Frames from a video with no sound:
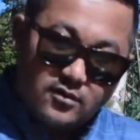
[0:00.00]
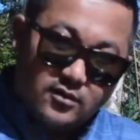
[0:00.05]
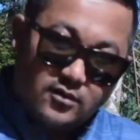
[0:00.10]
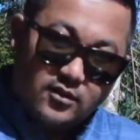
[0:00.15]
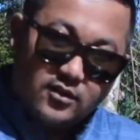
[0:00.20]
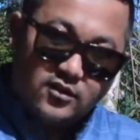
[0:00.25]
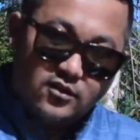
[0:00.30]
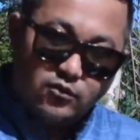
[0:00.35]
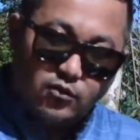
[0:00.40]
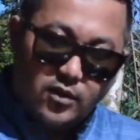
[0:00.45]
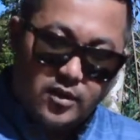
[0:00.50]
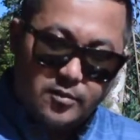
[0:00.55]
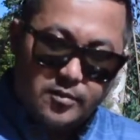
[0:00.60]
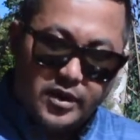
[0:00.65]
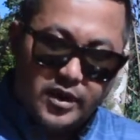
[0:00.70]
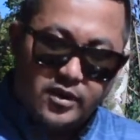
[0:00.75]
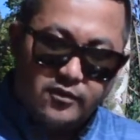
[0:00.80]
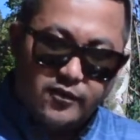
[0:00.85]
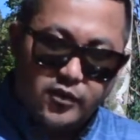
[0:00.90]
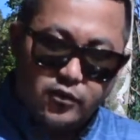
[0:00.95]
This is one of my
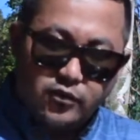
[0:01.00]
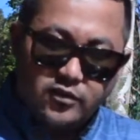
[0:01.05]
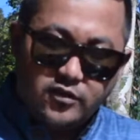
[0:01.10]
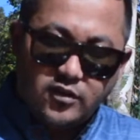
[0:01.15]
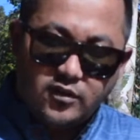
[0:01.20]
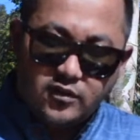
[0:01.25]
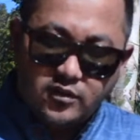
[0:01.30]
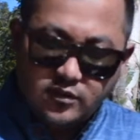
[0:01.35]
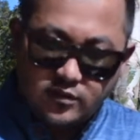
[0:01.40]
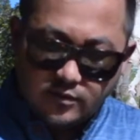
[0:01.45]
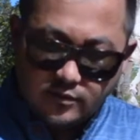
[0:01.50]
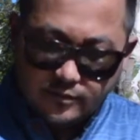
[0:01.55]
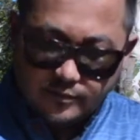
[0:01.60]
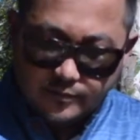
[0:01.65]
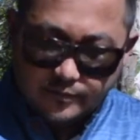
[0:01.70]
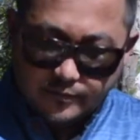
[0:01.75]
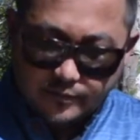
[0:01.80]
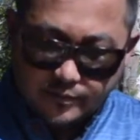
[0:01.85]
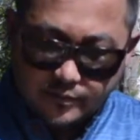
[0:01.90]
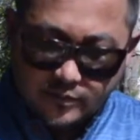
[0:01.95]
infusers.
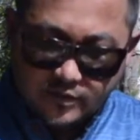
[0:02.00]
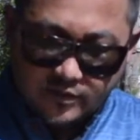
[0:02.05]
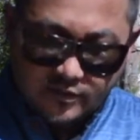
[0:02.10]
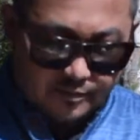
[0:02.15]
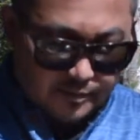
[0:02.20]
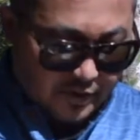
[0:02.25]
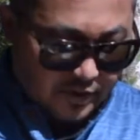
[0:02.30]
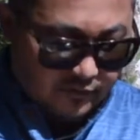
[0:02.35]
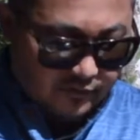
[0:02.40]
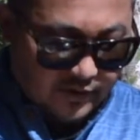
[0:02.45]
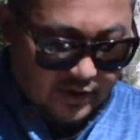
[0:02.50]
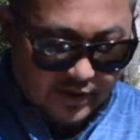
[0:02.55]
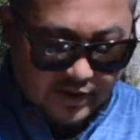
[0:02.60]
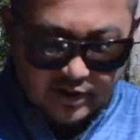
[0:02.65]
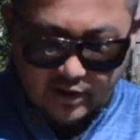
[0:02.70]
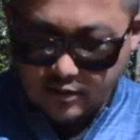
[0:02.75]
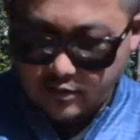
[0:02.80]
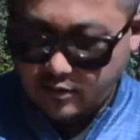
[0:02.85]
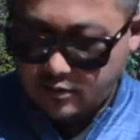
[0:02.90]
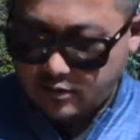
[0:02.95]
It's made of clay.